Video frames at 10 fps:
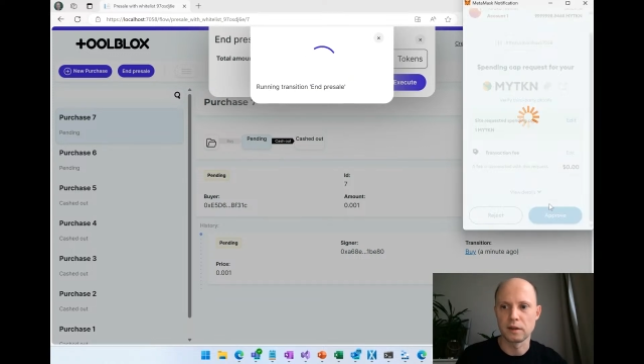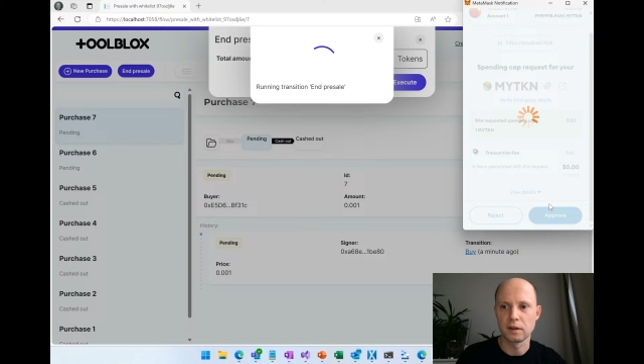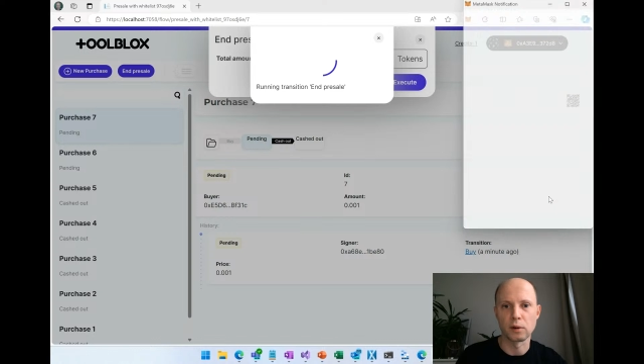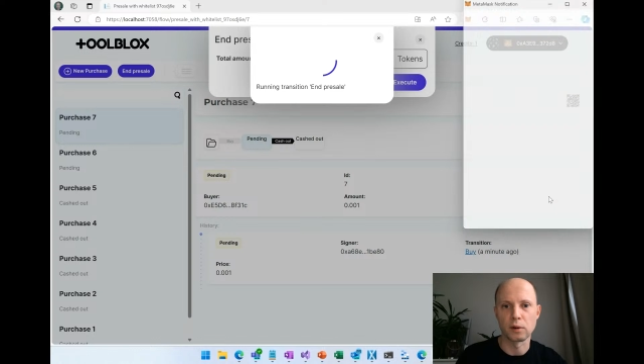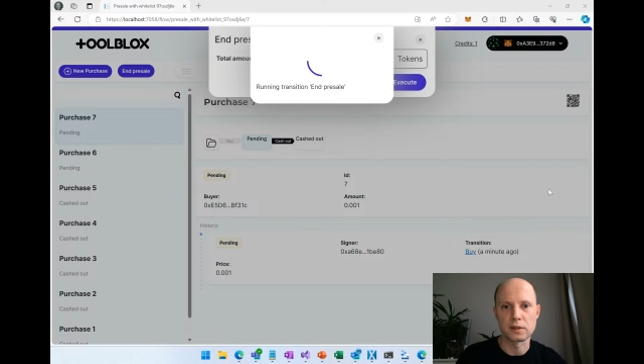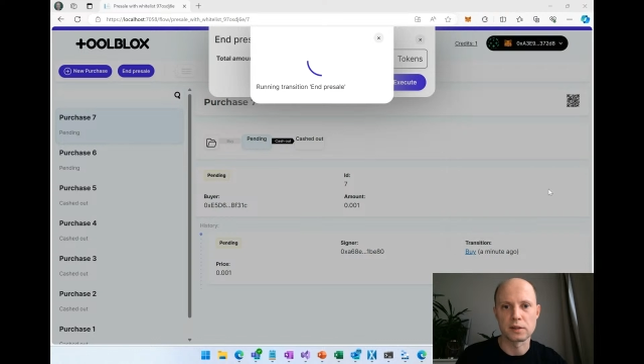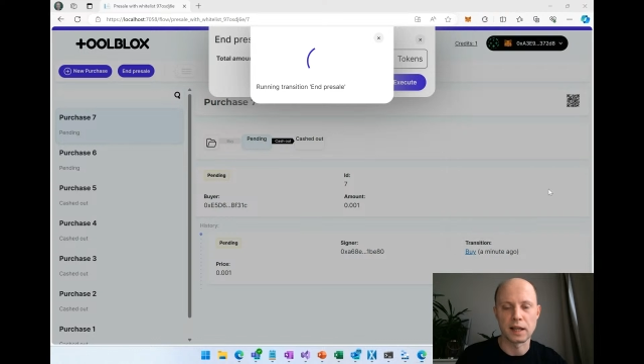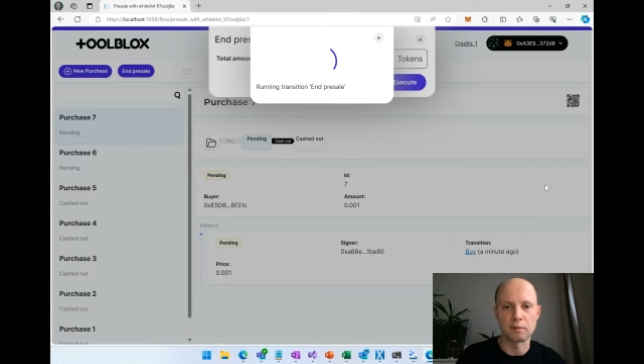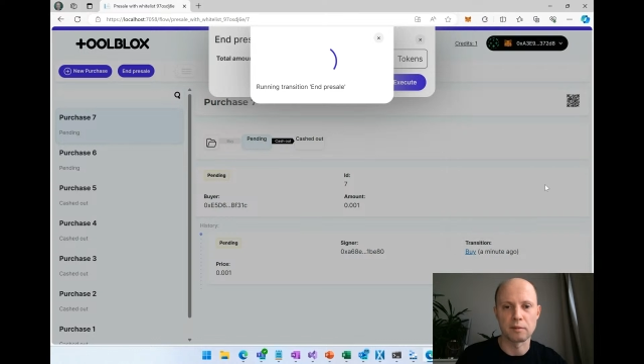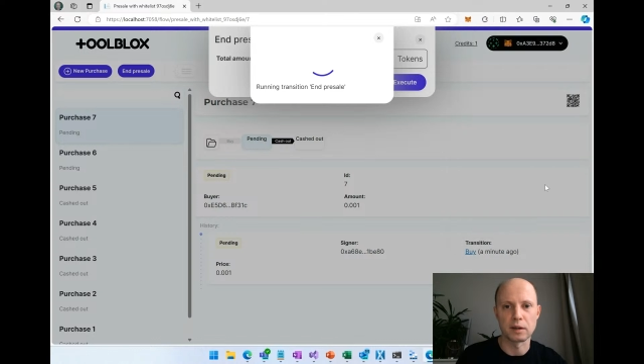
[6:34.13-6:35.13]
tokens that
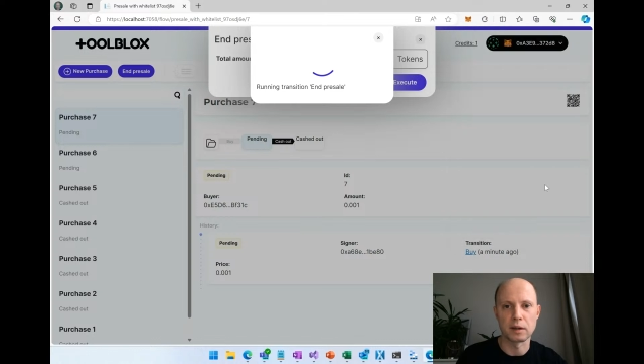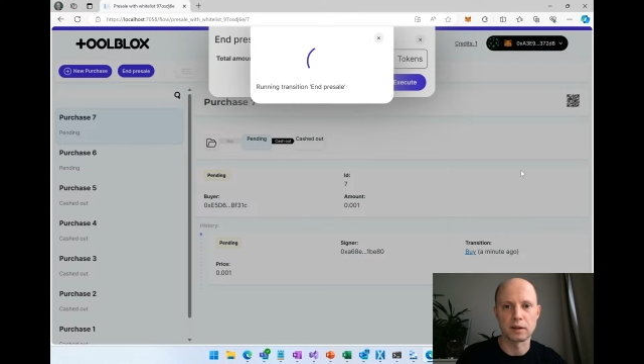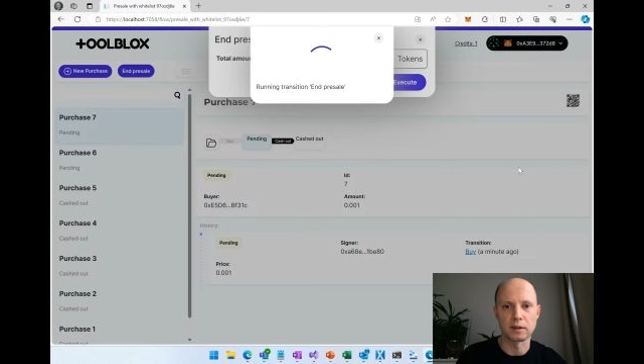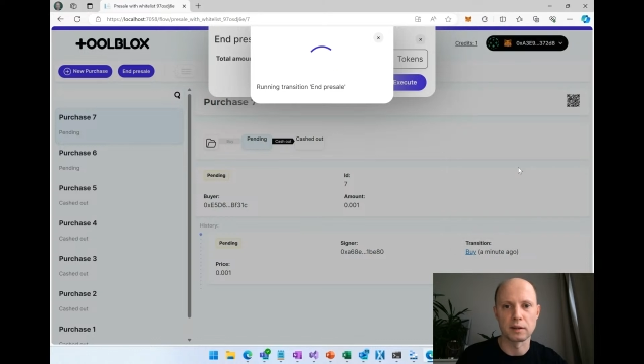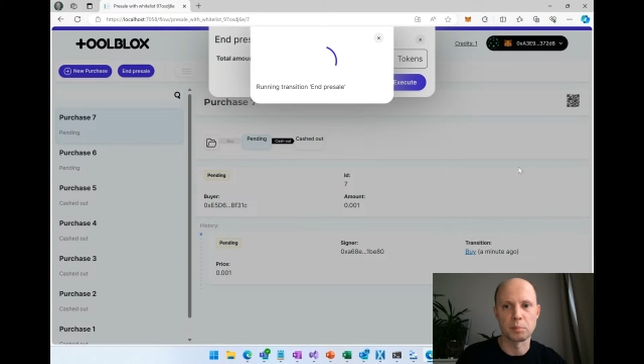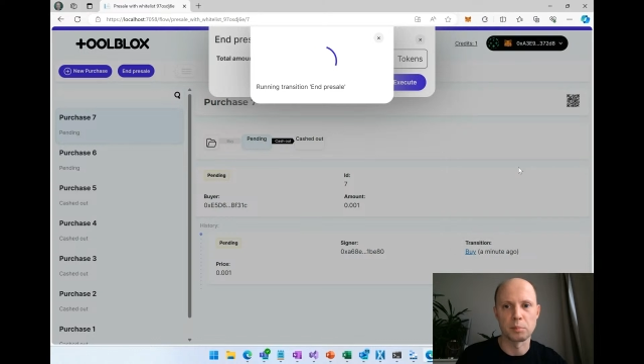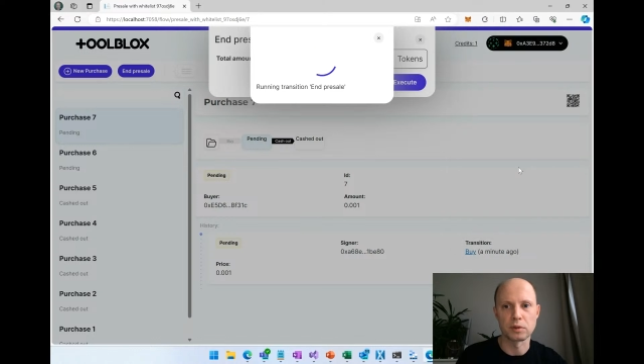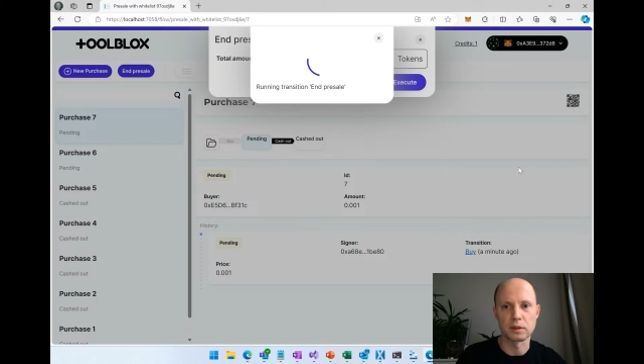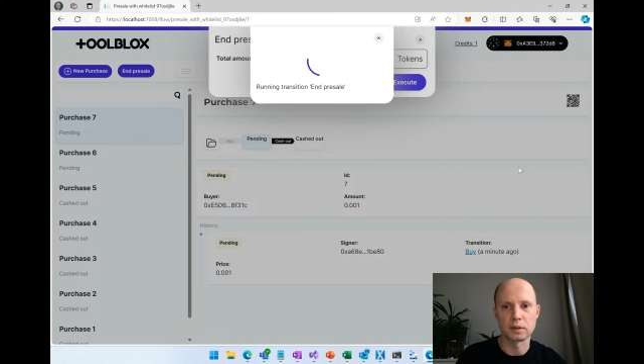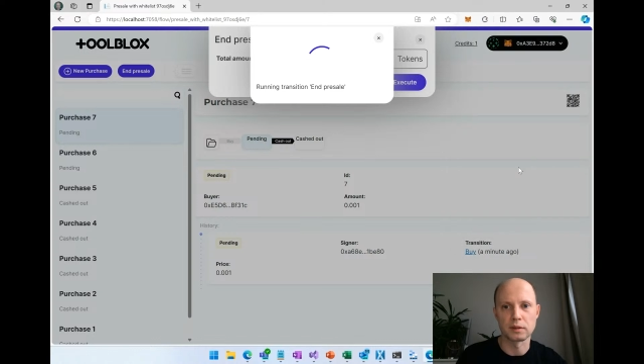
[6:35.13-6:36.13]
have been
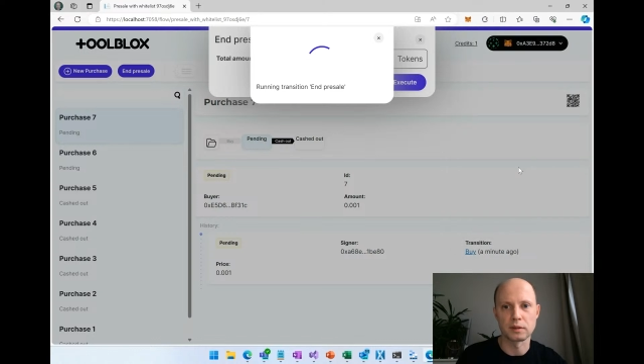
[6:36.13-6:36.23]
deposited.